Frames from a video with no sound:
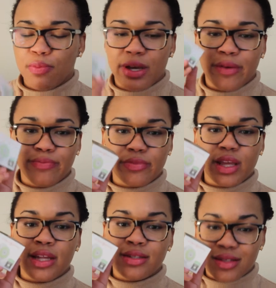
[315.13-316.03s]
but
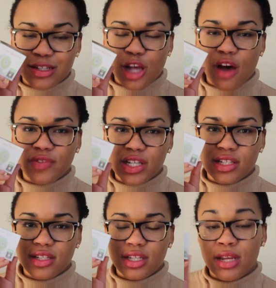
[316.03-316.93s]
it's the
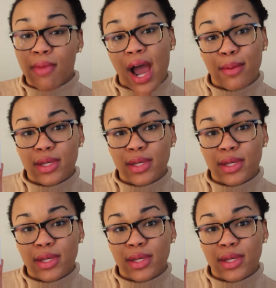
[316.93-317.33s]
softest in my